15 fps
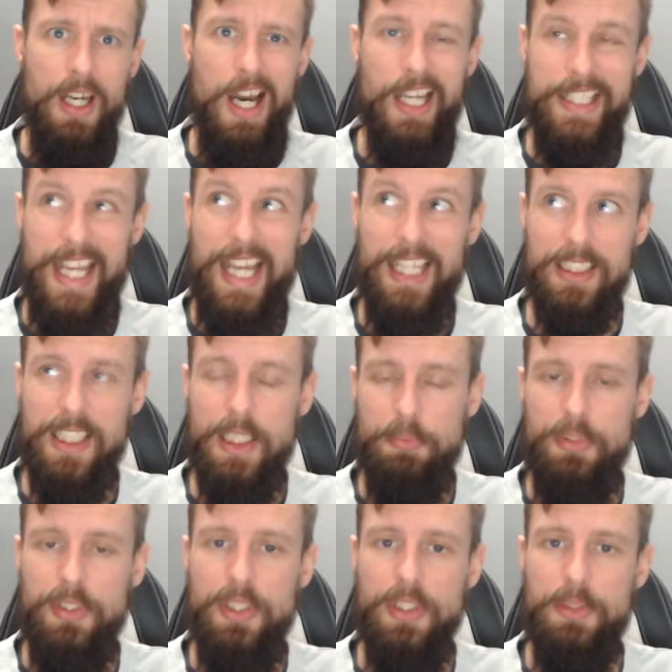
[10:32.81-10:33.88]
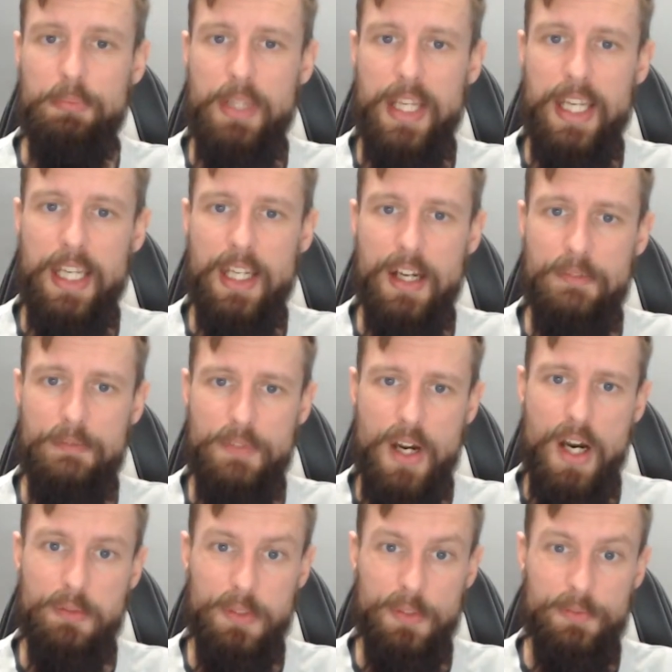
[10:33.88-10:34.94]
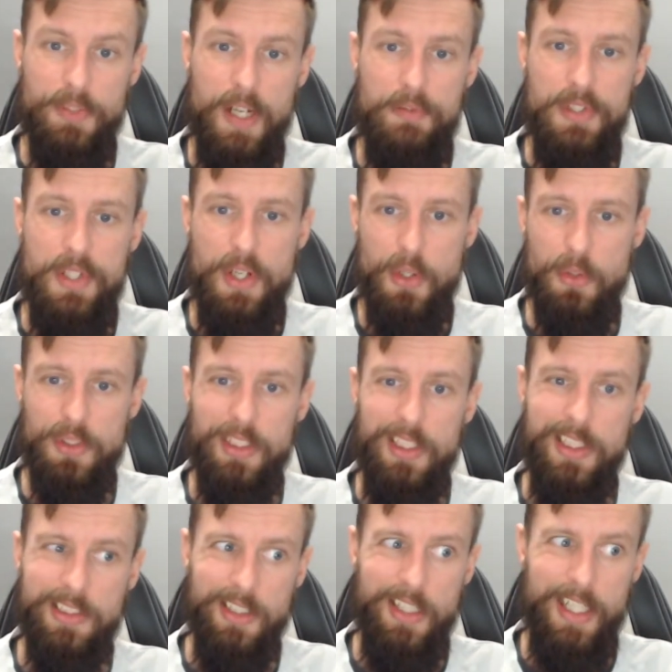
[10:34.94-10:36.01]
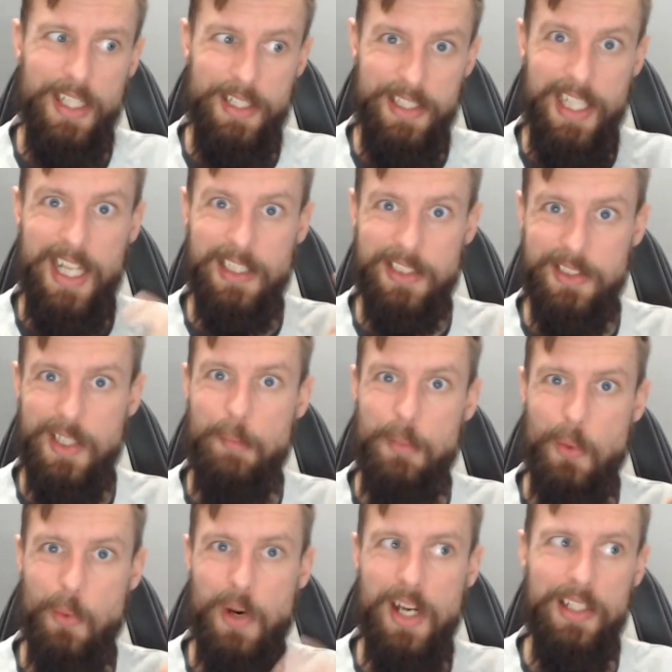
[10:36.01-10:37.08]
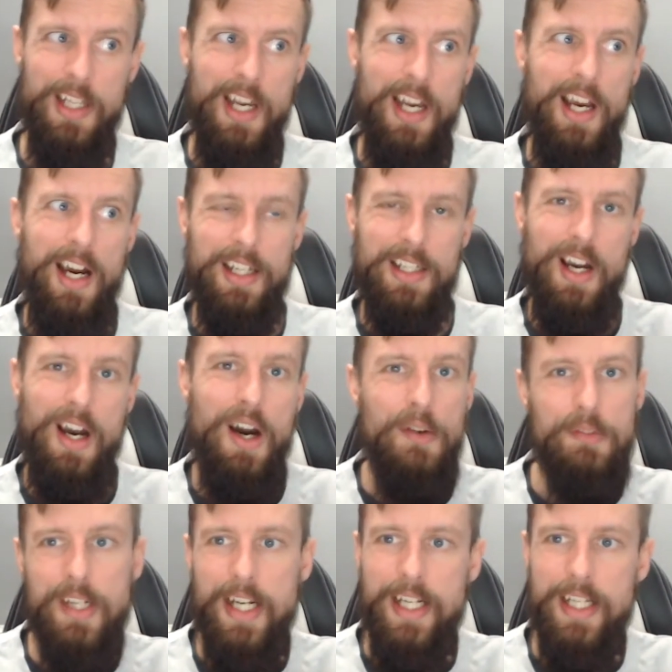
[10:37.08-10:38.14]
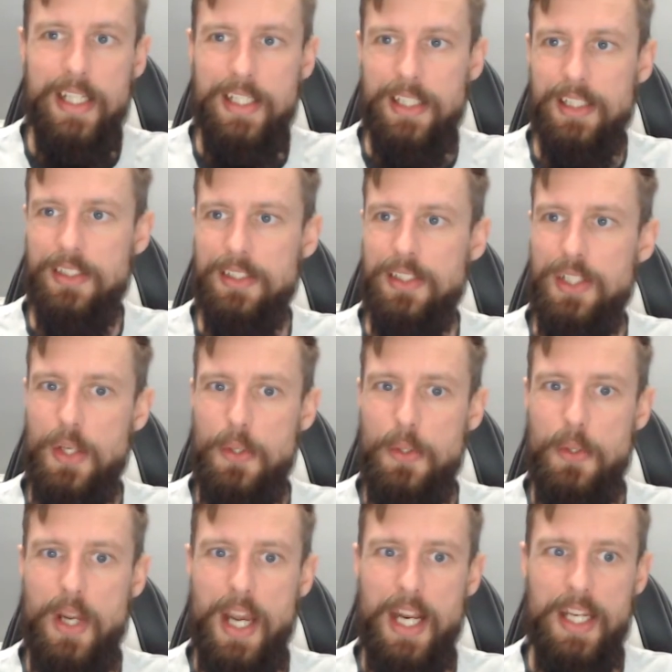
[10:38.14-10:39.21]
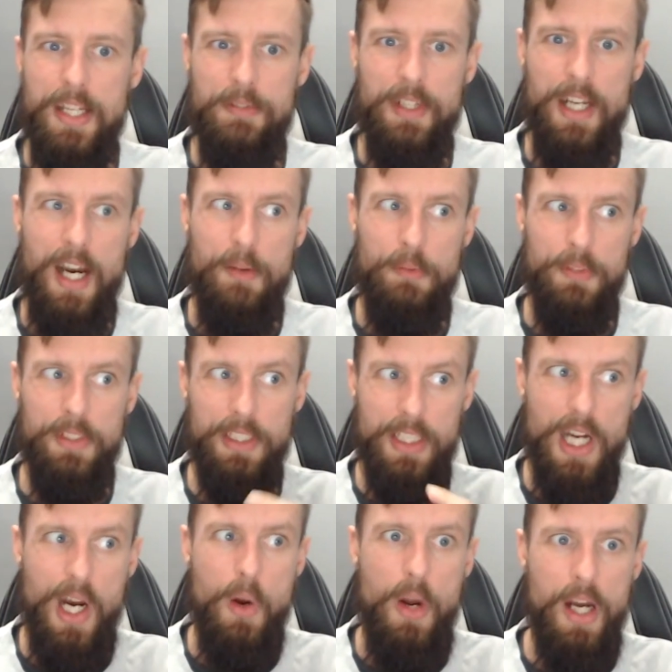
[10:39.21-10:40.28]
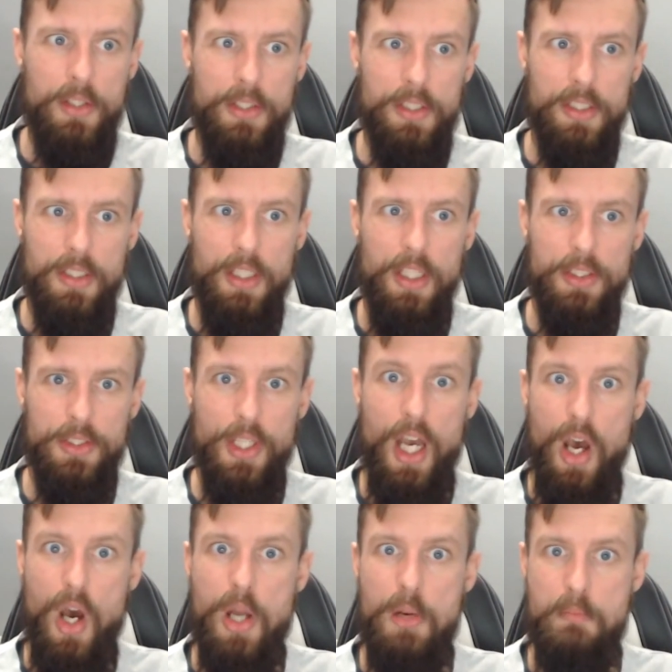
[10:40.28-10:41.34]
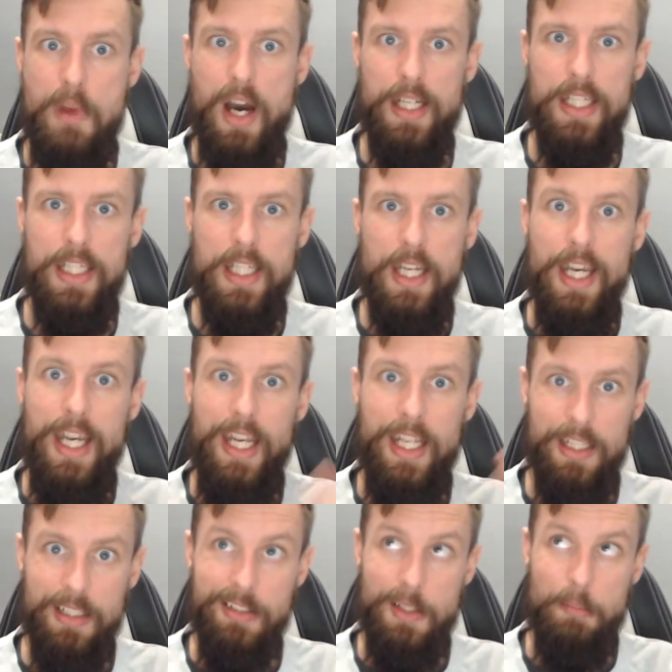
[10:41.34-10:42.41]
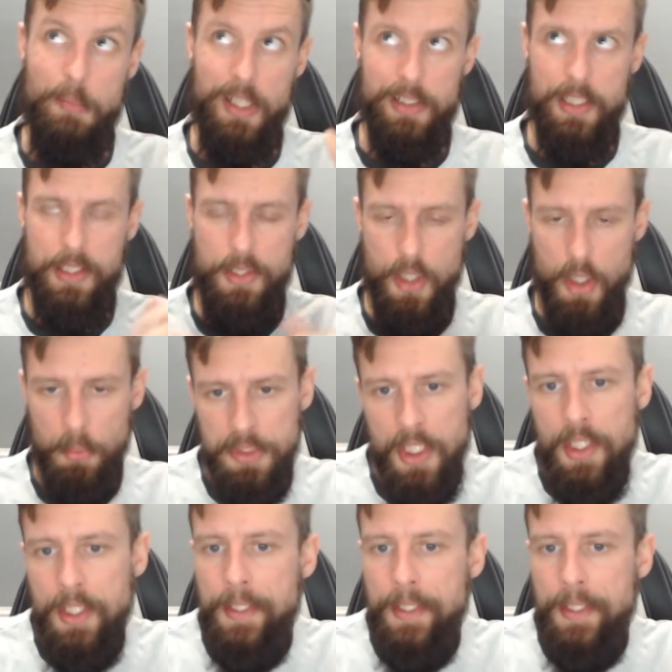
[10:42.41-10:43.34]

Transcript: I guess that's because being a father of 5 children, it's like, that's number one. I can't really do anything other than go out to earn money in the mundane jobs.